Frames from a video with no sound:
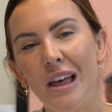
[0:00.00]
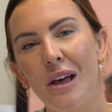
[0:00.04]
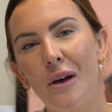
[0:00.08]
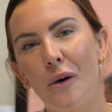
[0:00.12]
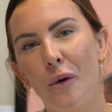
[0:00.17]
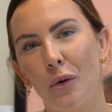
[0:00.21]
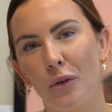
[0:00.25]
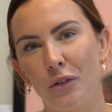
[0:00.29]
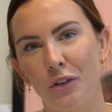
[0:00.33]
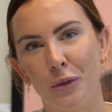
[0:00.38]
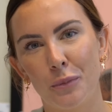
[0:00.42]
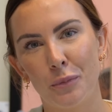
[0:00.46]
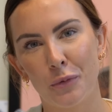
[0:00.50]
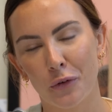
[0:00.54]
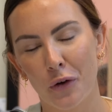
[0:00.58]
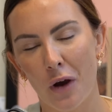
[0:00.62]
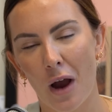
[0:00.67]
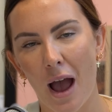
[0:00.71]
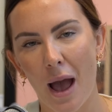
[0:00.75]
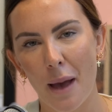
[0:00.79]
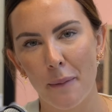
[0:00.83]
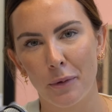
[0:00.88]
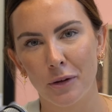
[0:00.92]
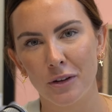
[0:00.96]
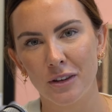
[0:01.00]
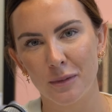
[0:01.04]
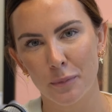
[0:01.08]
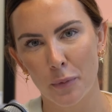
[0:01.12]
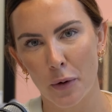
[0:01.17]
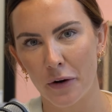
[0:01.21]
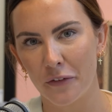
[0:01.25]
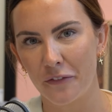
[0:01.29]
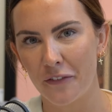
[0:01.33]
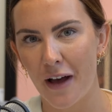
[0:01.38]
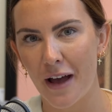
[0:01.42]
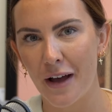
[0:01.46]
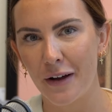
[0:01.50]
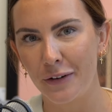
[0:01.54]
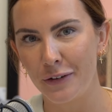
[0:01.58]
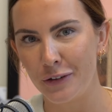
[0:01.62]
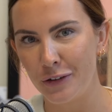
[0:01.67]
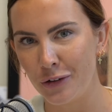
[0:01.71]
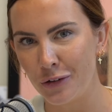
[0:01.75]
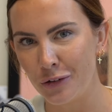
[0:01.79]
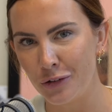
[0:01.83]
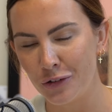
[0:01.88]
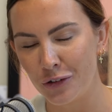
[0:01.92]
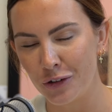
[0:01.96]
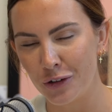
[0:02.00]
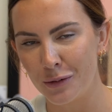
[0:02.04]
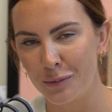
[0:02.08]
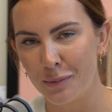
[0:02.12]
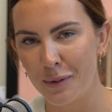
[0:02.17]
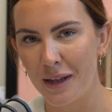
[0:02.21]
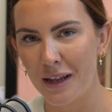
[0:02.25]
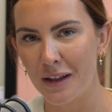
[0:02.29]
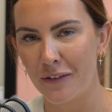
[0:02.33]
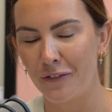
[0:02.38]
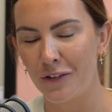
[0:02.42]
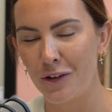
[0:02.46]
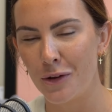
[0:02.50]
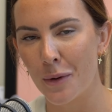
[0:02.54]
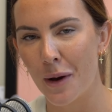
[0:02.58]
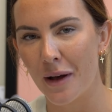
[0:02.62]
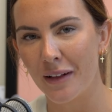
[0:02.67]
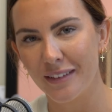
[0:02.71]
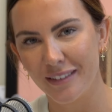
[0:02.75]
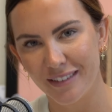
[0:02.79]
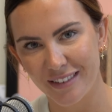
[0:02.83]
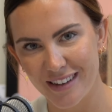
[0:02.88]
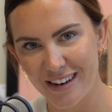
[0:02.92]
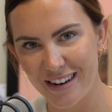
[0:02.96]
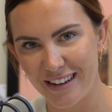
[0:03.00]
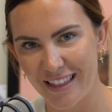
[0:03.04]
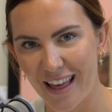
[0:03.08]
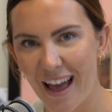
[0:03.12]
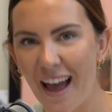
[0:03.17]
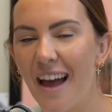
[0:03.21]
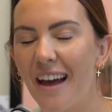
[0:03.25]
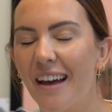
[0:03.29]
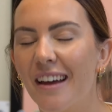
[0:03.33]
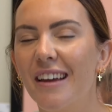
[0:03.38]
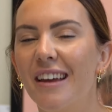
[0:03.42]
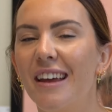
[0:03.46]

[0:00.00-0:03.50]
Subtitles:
or subscribe on Spotify or YouTube if you are listening there.